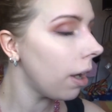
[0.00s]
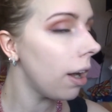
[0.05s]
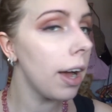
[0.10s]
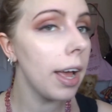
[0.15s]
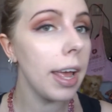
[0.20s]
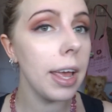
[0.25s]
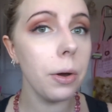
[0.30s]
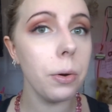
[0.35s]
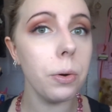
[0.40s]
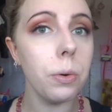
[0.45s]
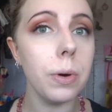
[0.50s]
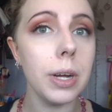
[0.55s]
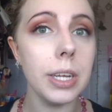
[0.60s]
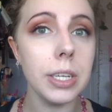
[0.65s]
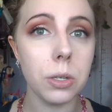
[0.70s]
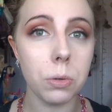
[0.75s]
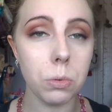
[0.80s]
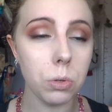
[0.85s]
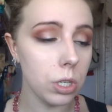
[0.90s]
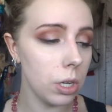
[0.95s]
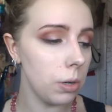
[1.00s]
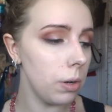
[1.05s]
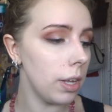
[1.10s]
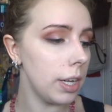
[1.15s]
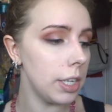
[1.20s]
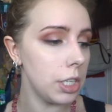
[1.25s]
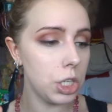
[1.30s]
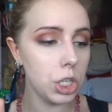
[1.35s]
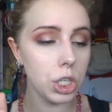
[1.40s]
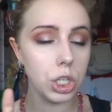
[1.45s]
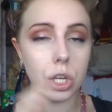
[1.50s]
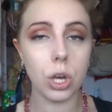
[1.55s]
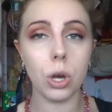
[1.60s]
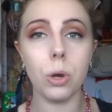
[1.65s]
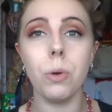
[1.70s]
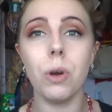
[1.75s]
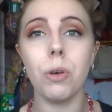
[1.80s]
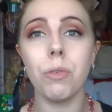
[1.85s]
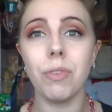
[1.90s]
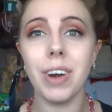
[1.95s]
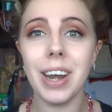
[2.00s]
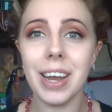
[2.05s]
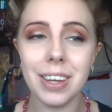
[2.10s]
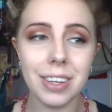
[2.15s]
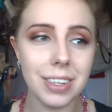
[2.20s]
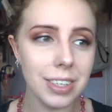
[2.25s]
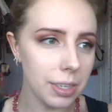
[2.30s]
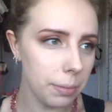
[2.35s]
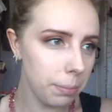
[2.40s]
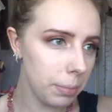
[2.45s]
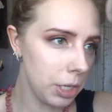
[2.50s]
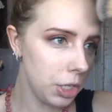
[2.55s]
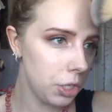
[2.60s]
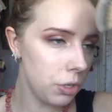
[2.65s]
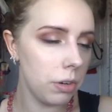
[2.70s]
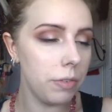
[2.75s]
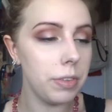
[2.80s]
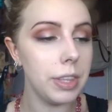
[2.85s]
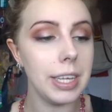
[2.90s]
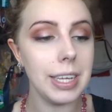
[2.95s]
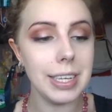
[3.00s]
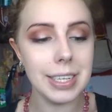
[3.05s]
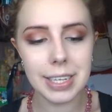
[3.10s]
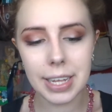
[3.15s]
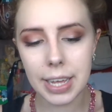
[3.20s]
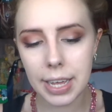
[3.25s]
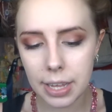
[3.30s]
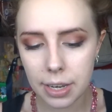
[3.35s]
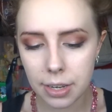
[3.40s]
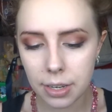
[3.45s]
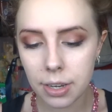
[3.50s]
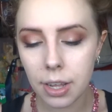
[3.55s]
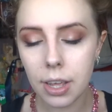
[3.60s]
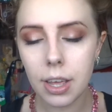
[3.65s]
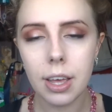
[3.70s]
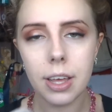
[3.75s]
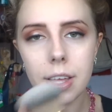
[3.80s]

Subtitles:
I always also like to just go around and make sure everything is in.